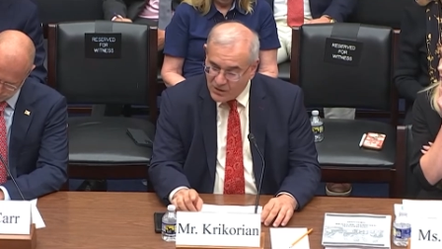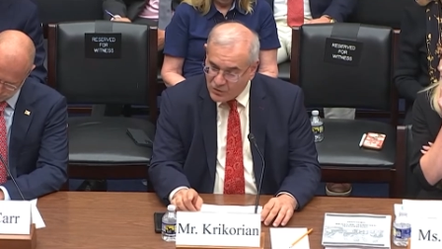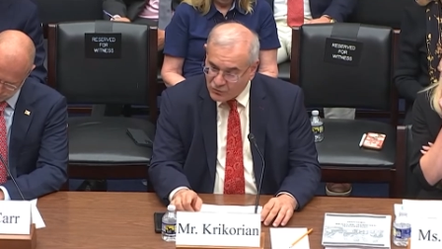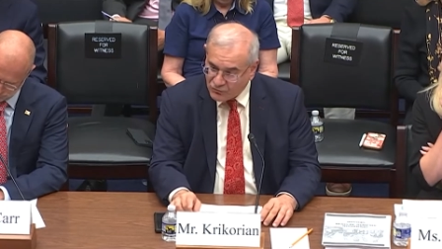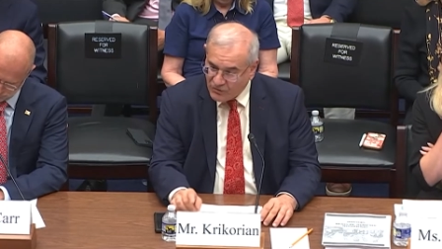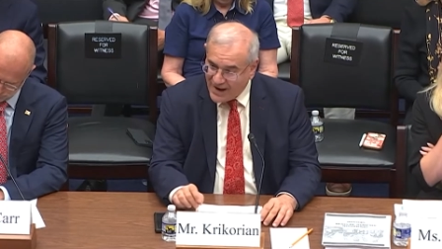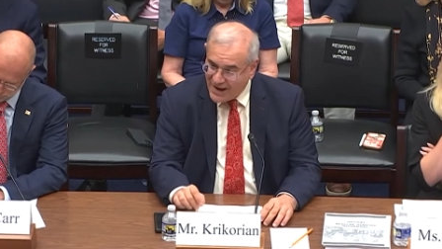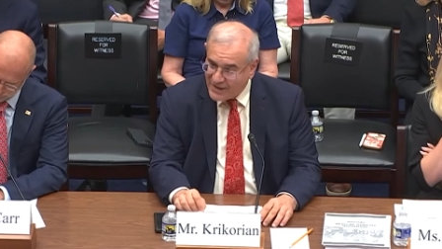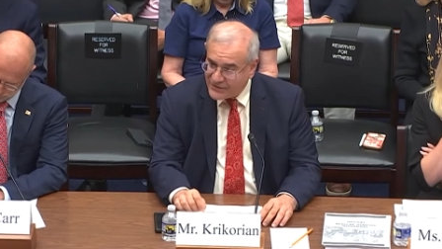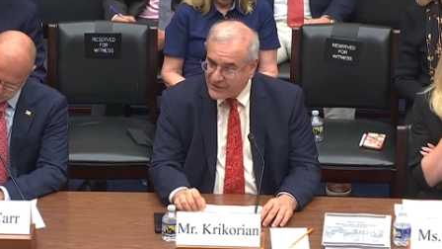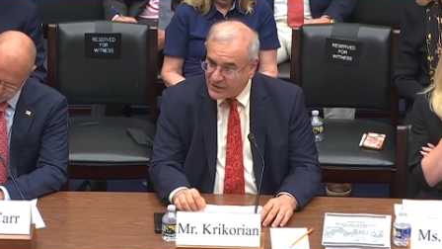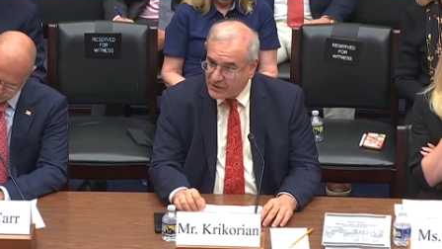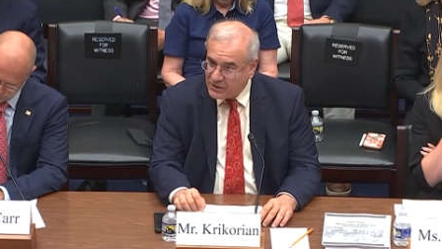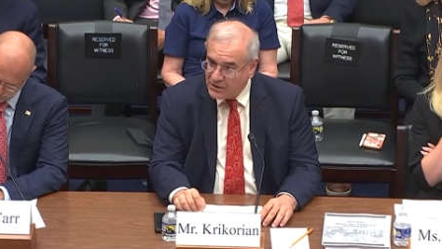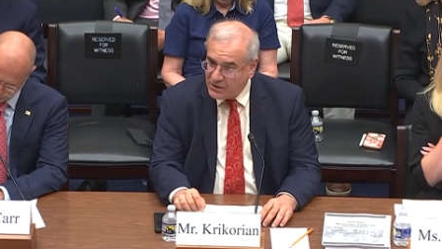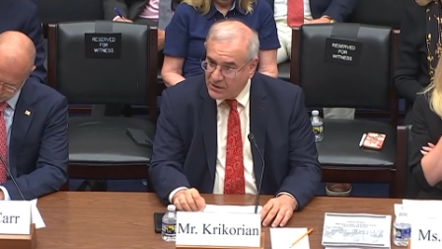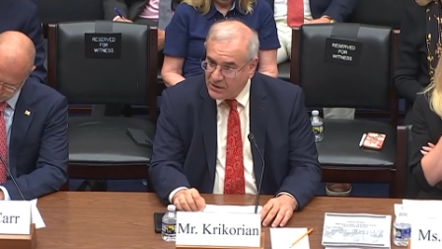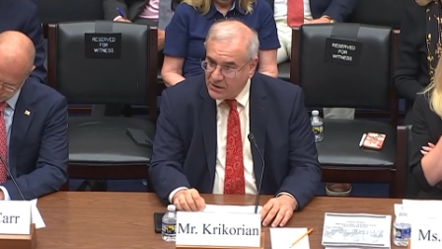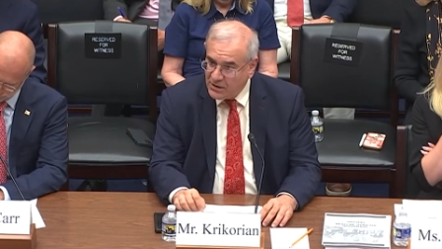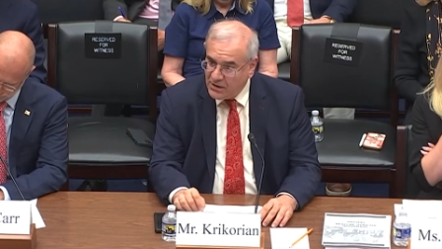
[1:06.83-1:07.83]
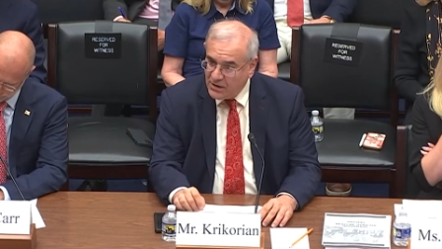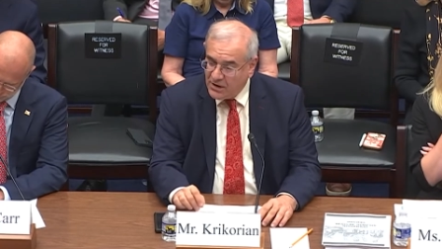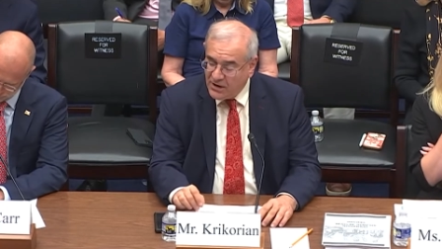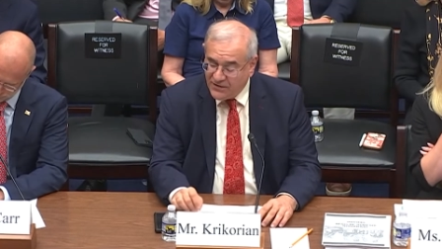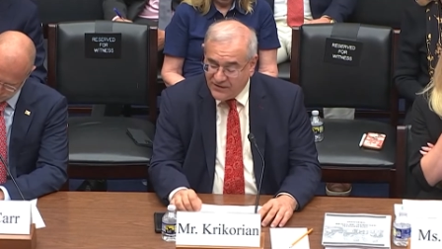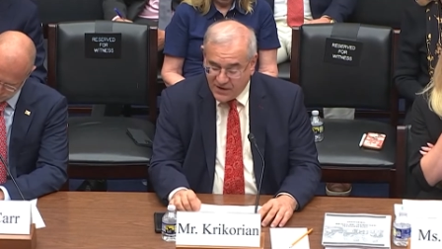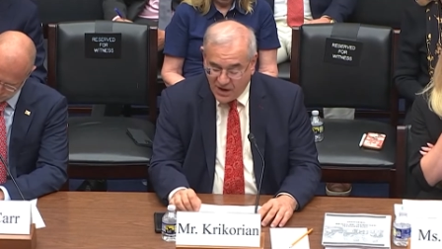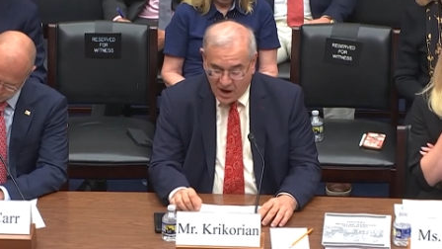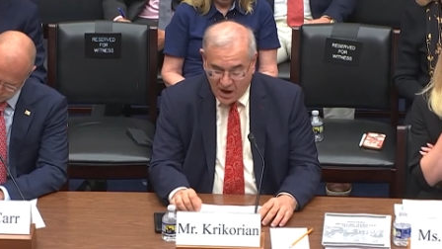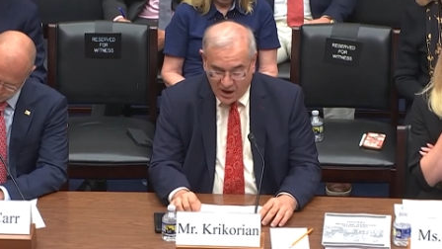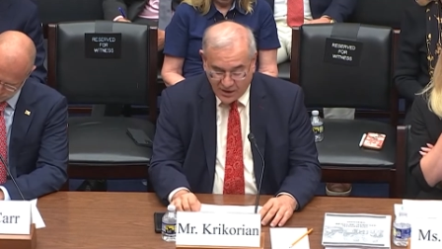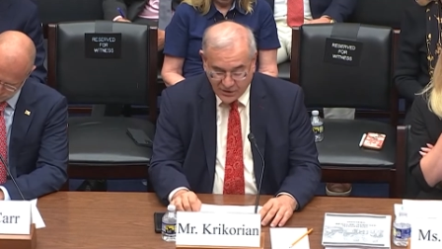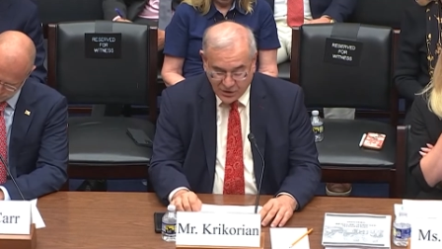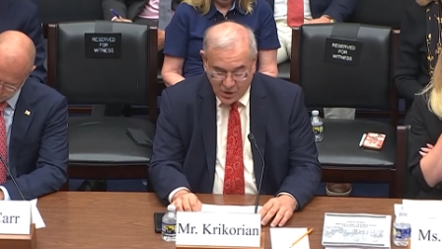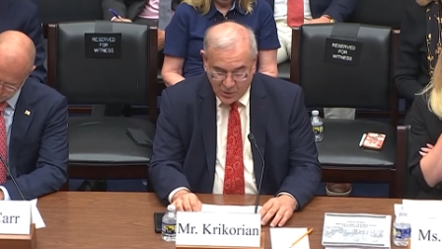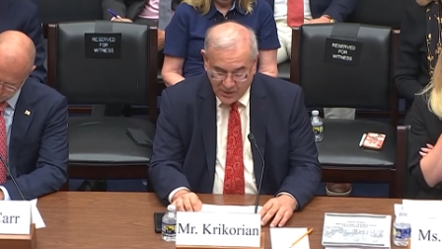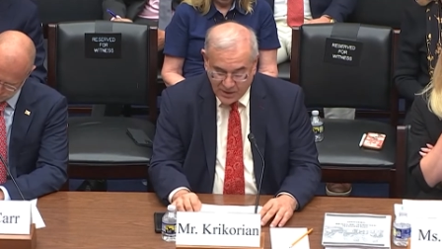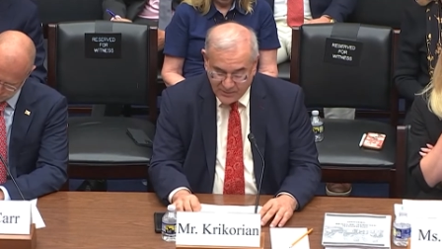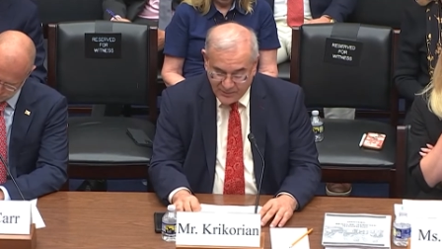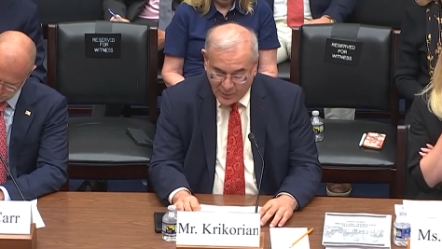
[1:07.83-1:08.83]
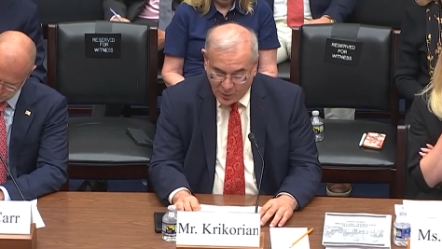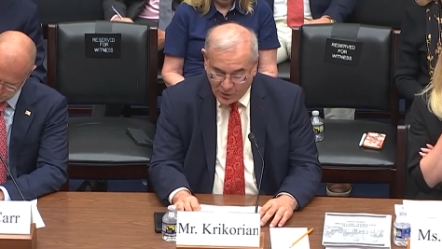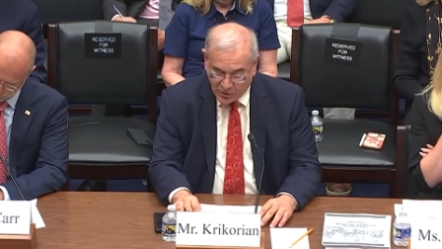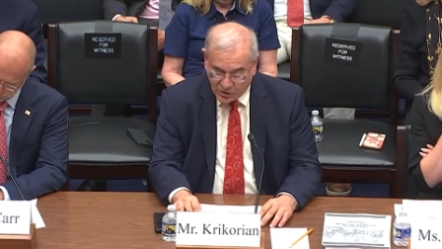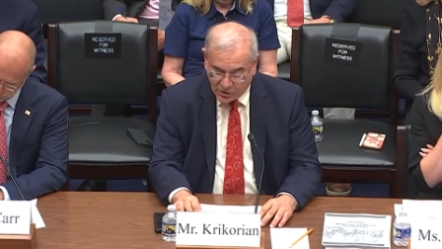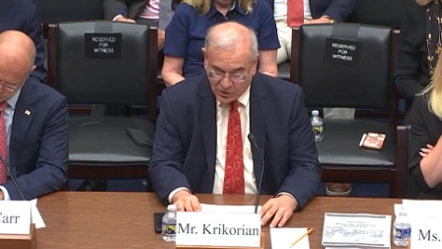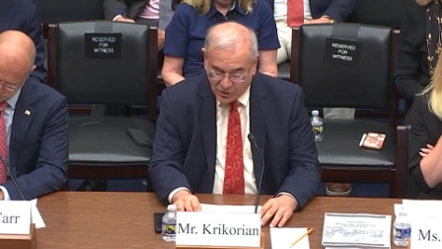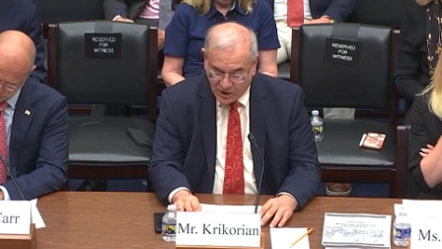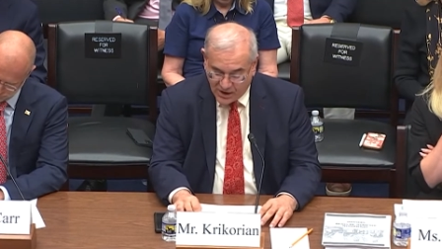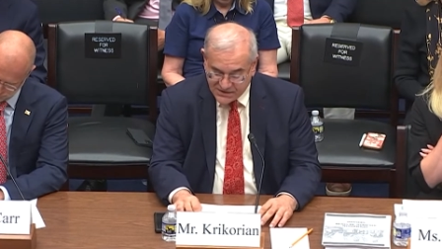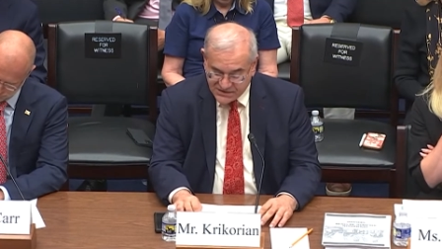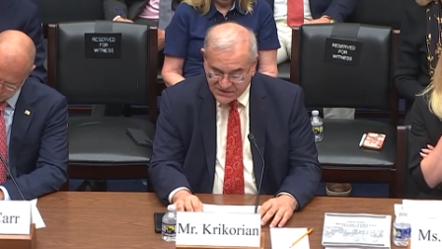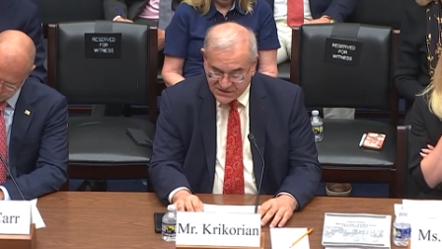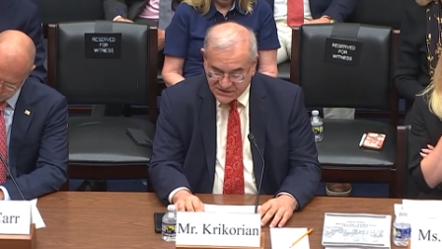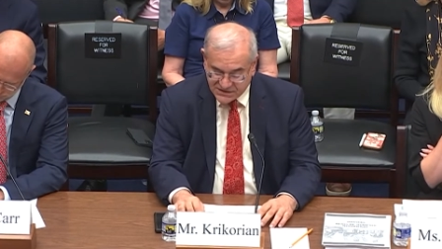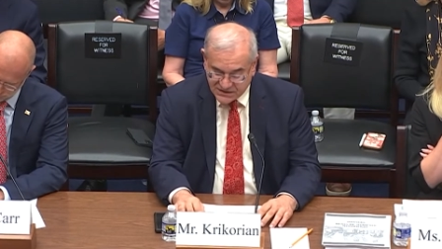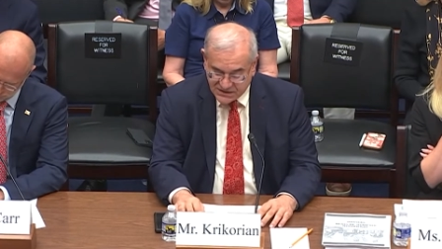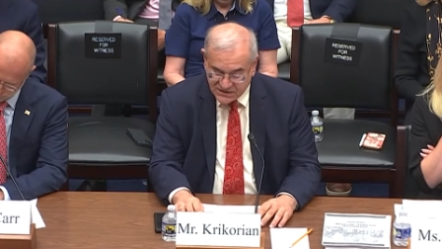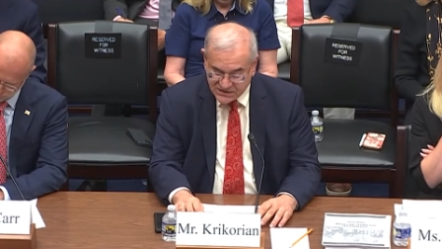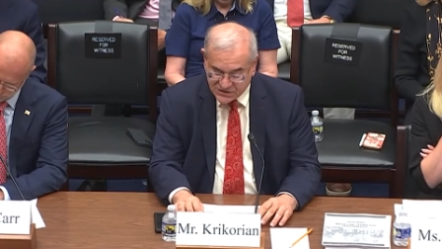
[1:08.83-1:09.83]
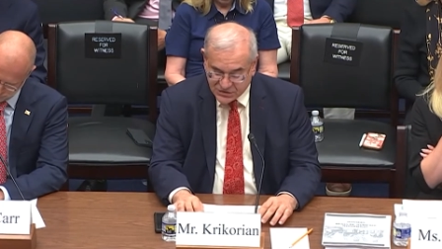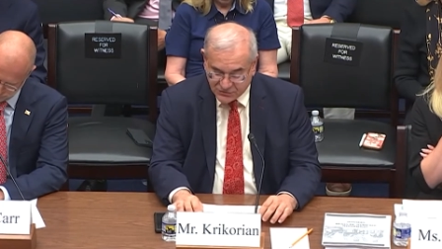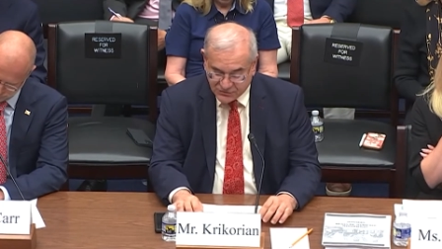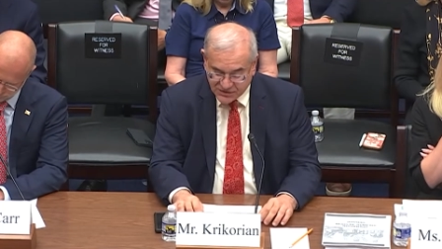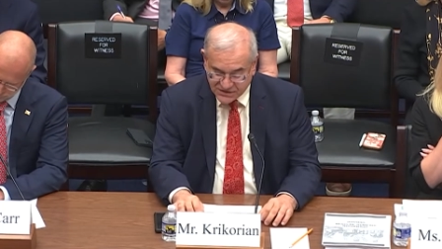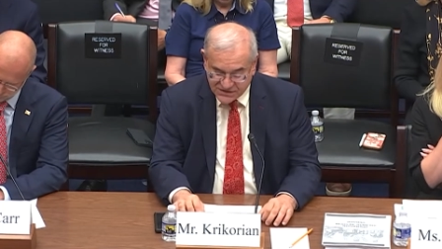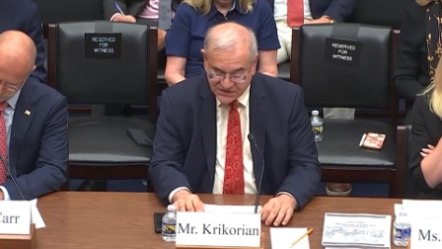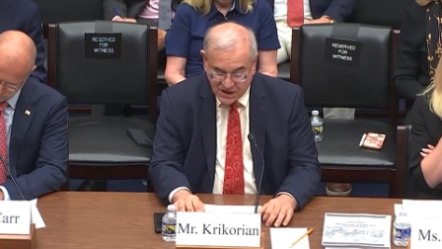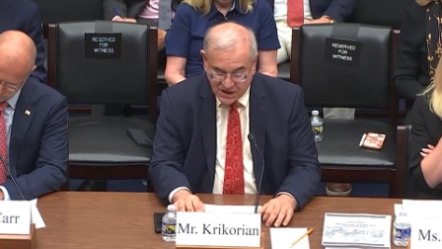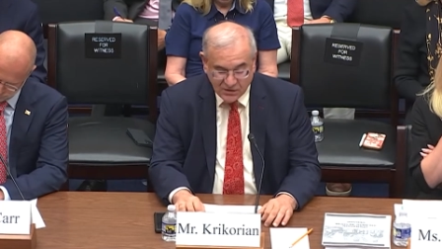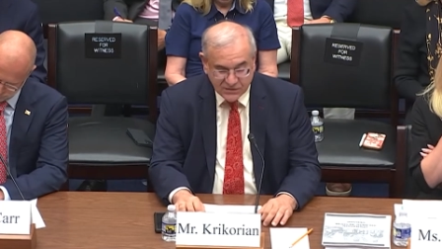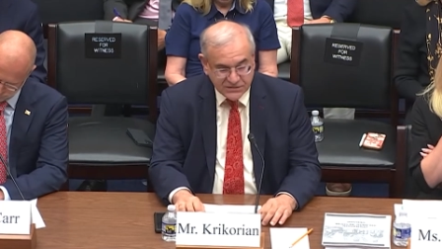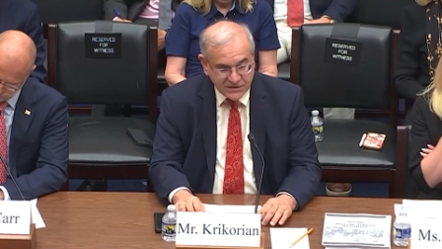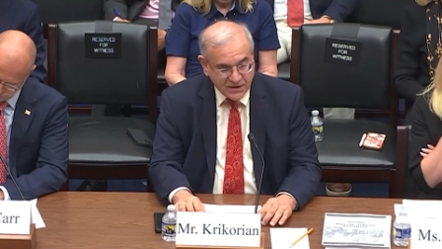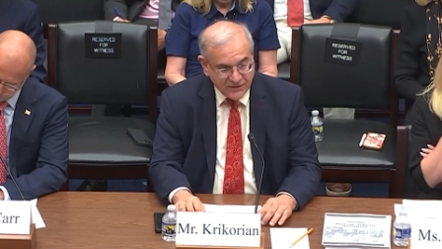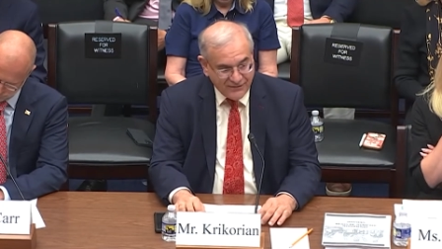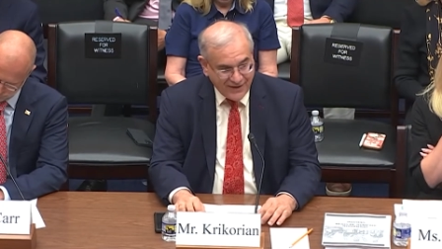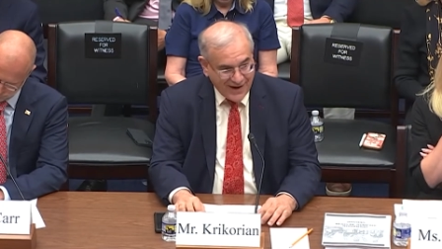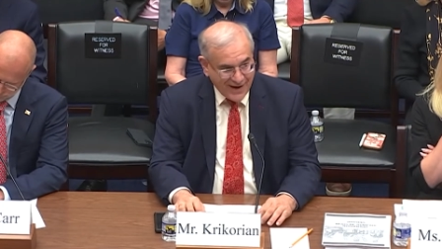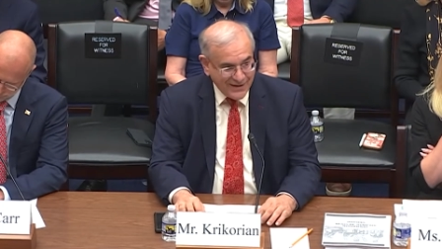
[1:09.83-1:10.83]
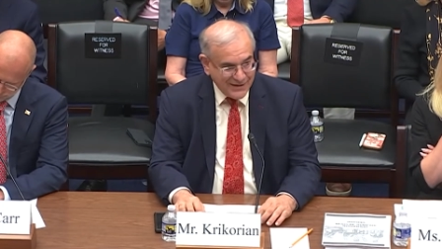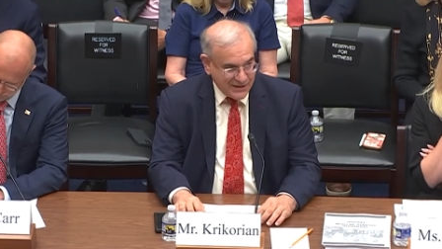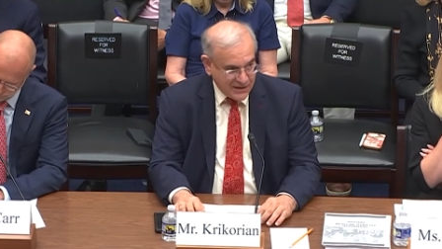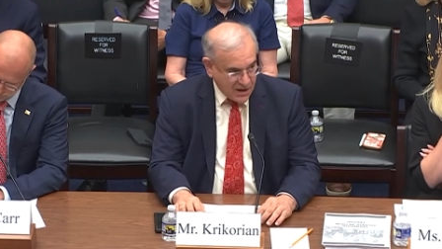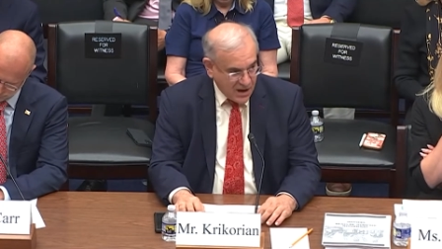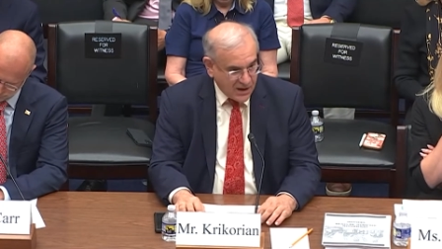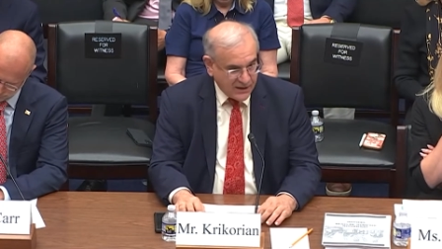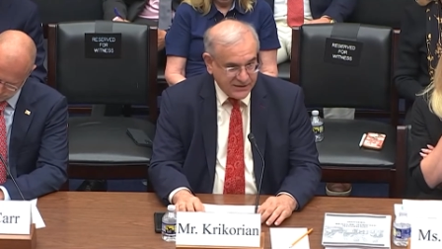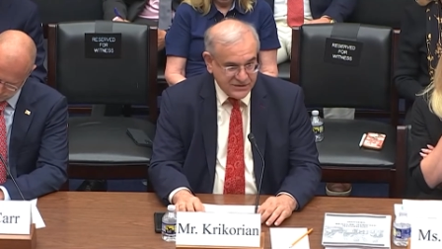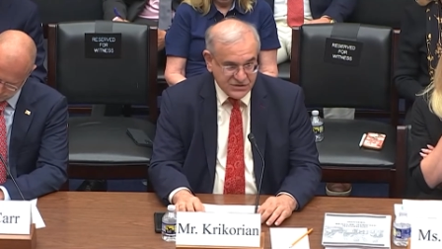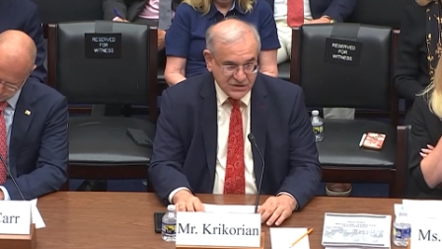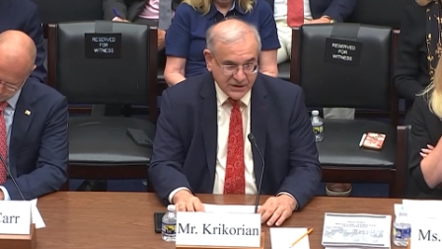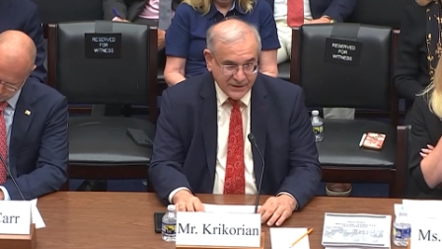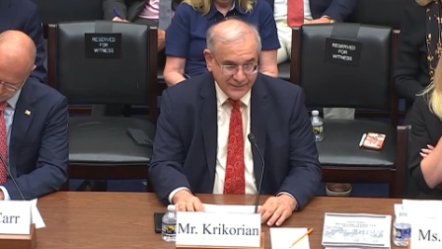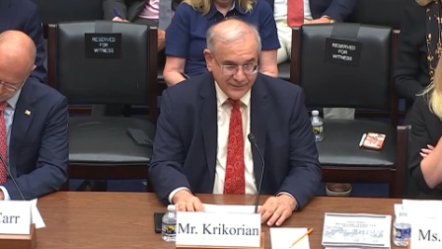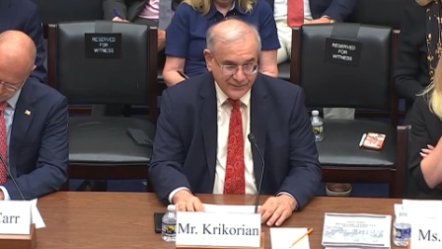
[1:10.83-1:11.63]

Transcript: Rather, the ongoing border crisis is the result of ideology.